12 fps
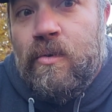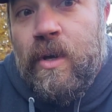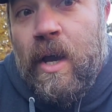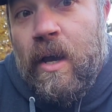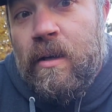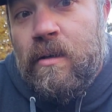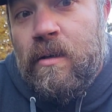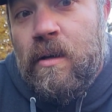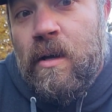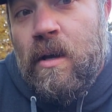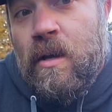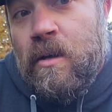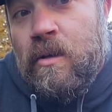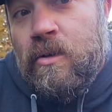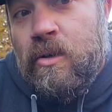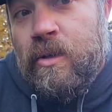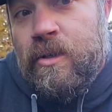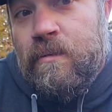yeah,
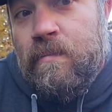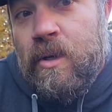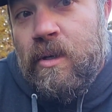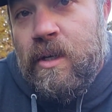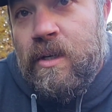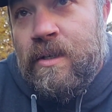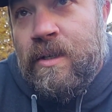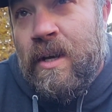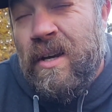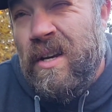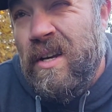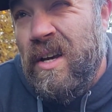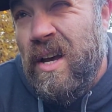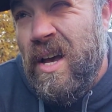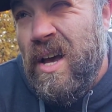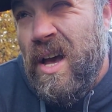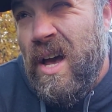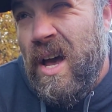so this is Millie's,
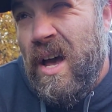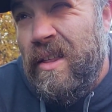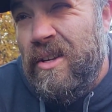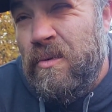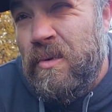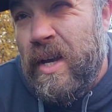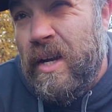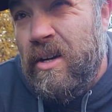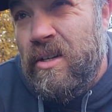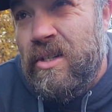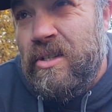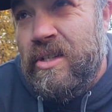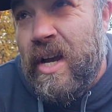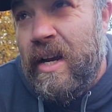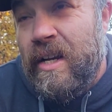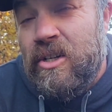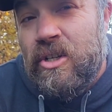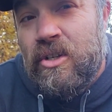this was like her
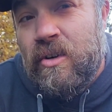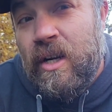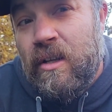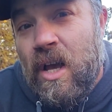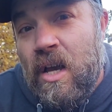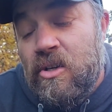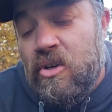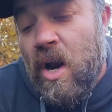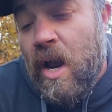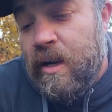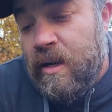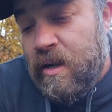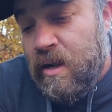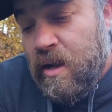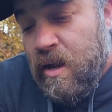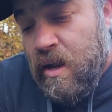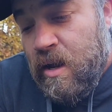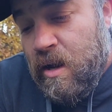second straight line track.
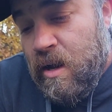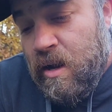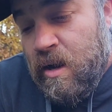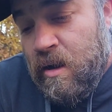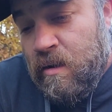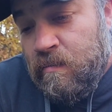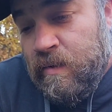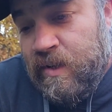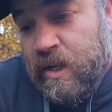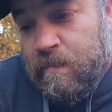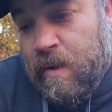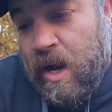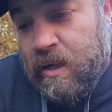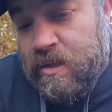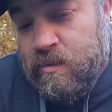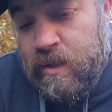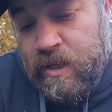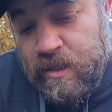We've done
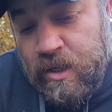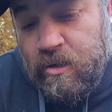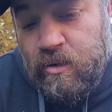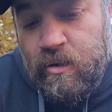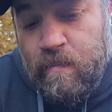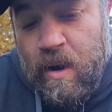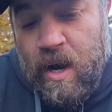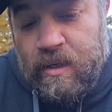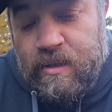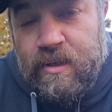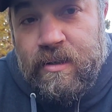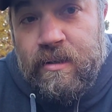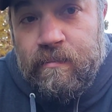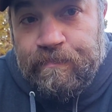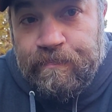boxes, we continue to do boxes.